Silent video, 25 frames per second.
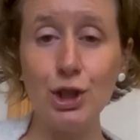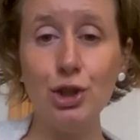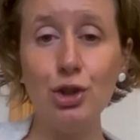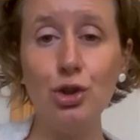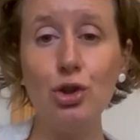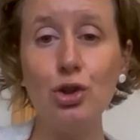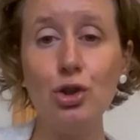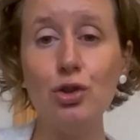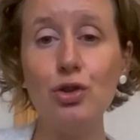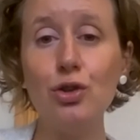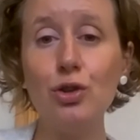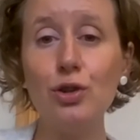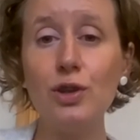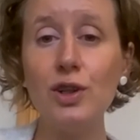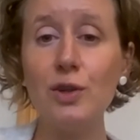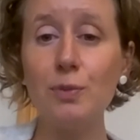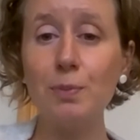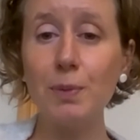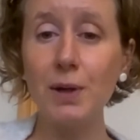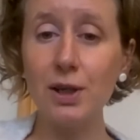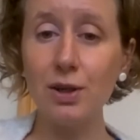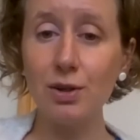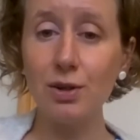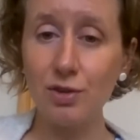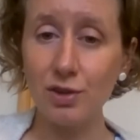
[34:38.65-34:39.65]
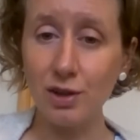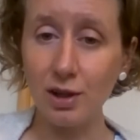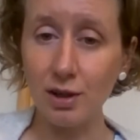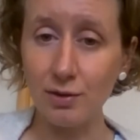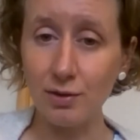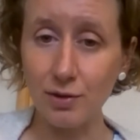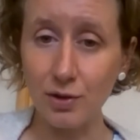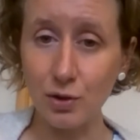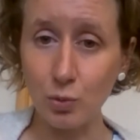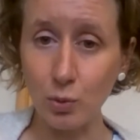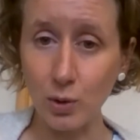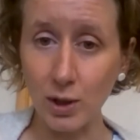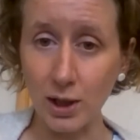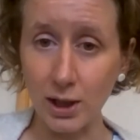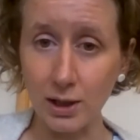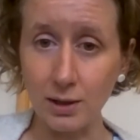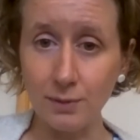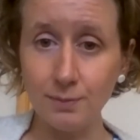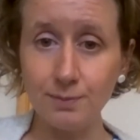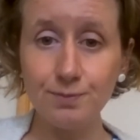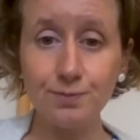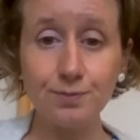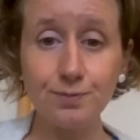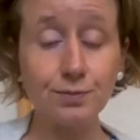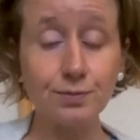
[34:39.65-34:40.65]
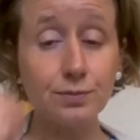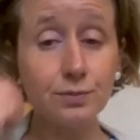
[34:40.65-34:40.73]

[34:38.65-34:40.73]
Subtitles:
You can do this by yourself as well